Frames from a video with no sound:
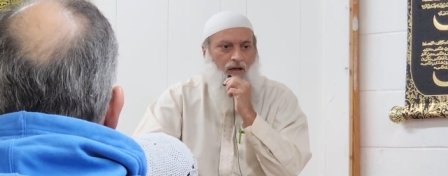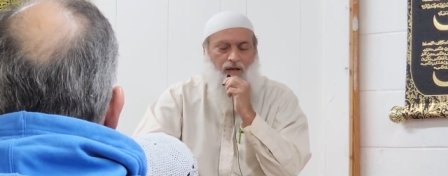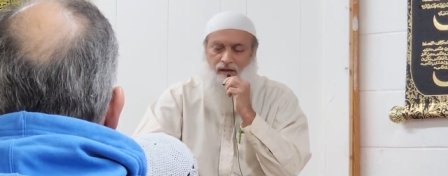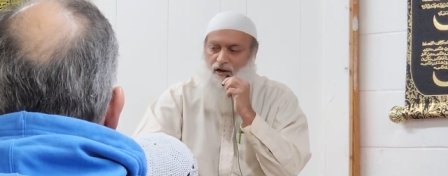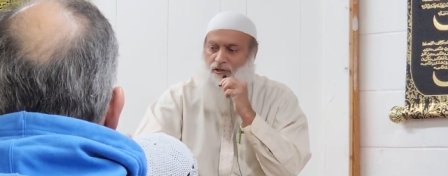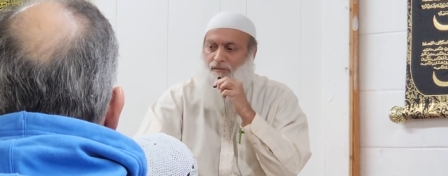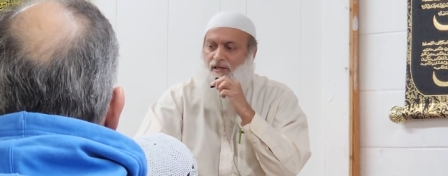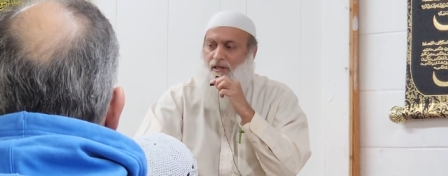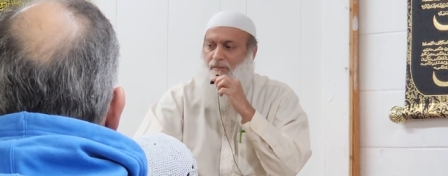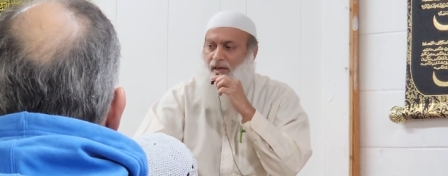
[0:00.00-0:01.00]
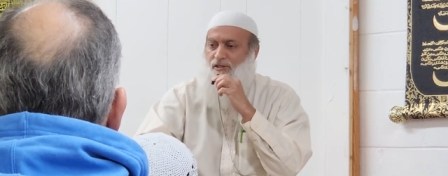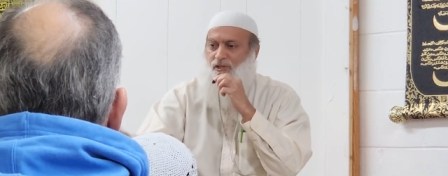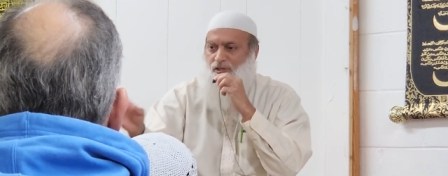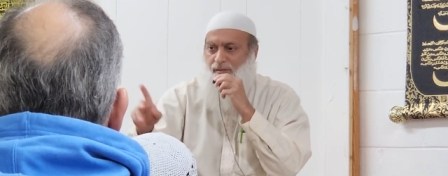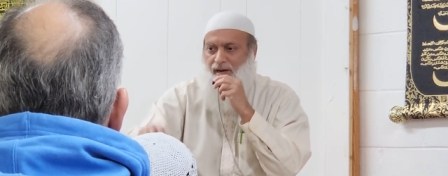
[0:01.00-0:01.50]
And Allah
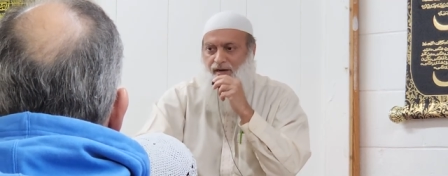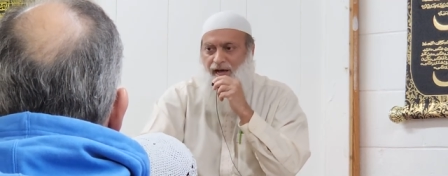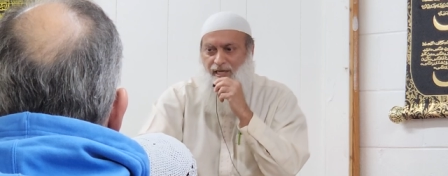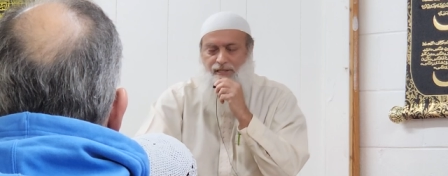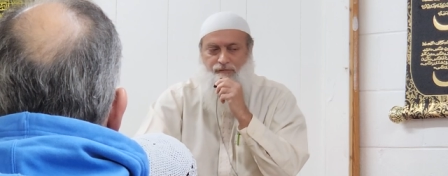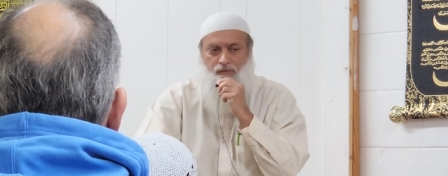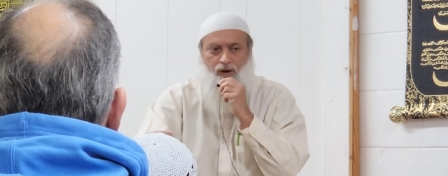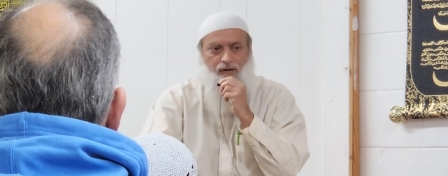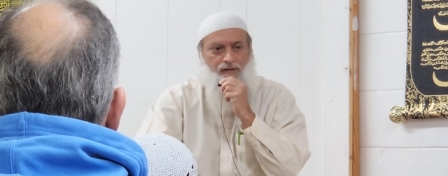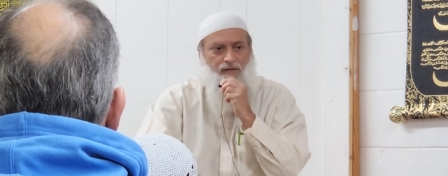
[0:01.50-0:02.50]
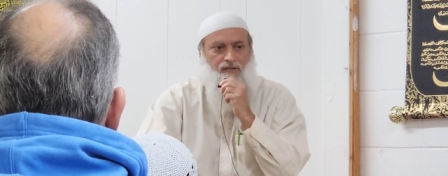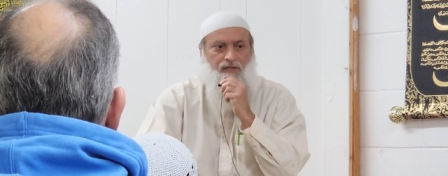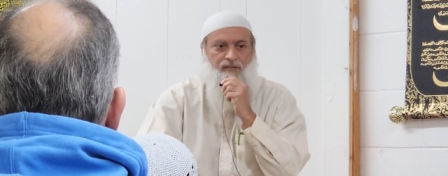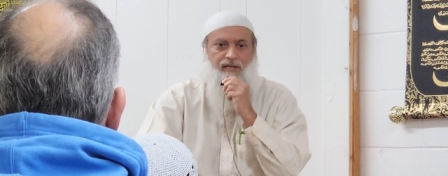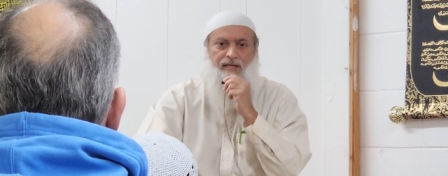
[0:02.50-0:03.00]
mentions about Asif what? He
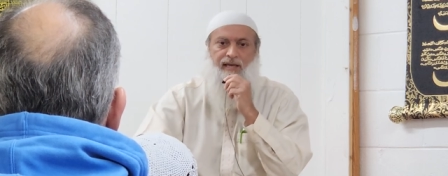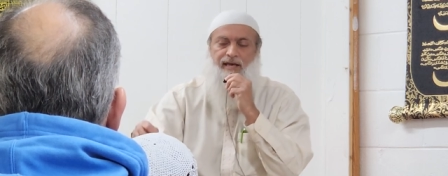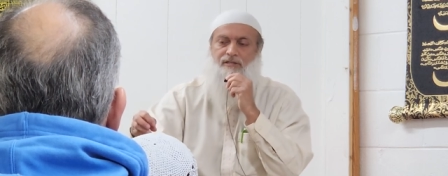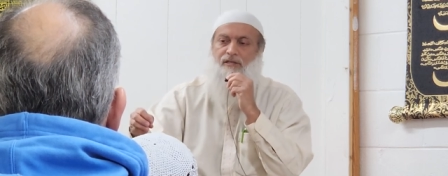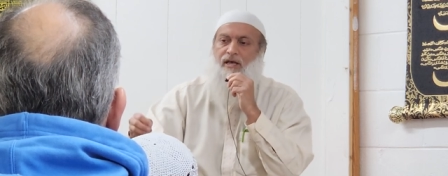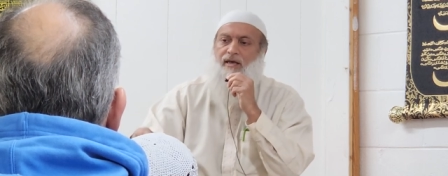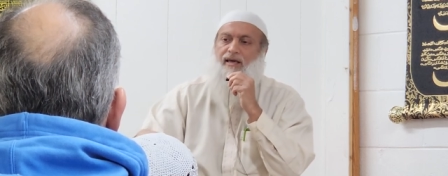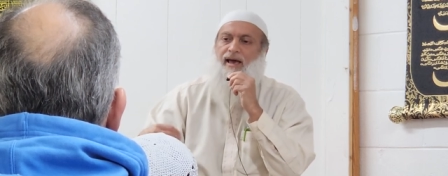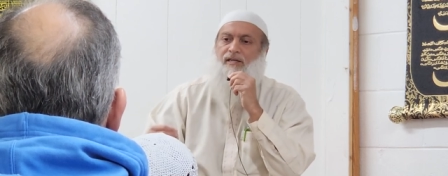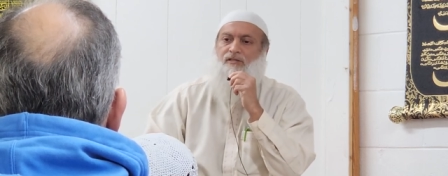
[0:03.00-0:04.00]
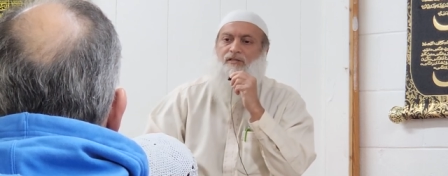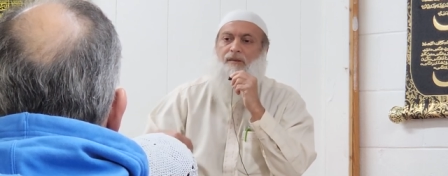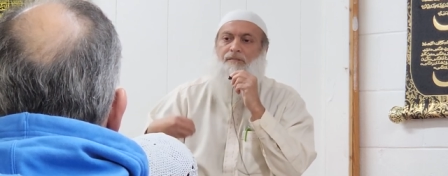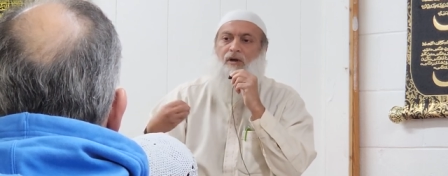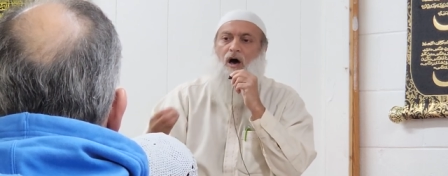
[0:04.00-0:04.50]
says that he has he had
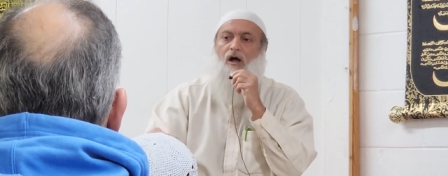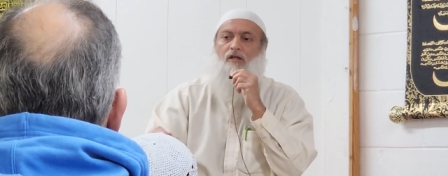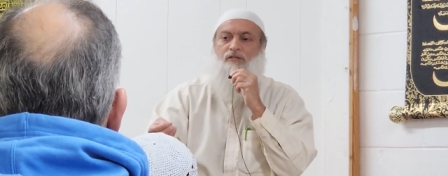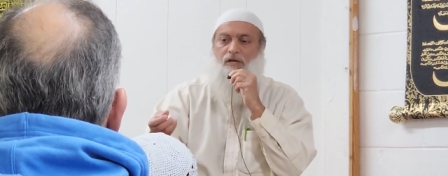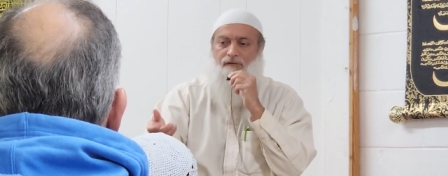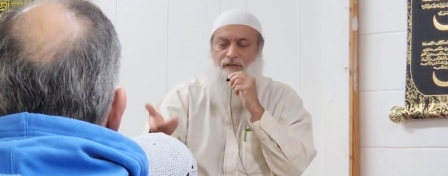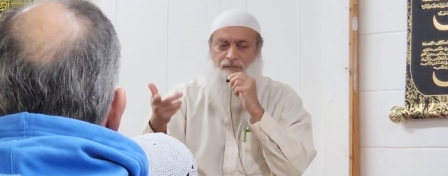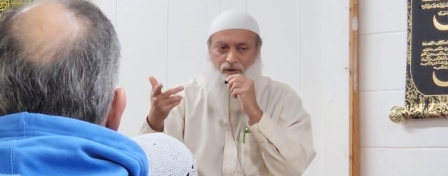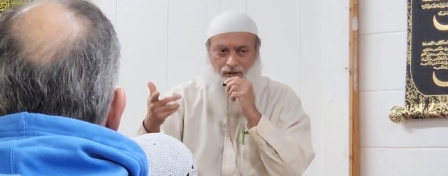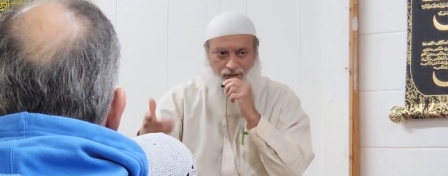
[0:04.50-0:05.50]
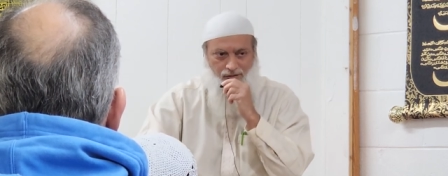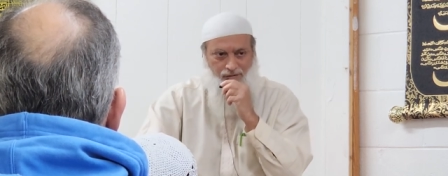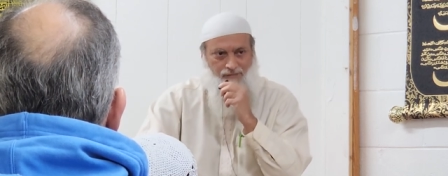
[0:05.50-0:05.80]
some knowledge of the book.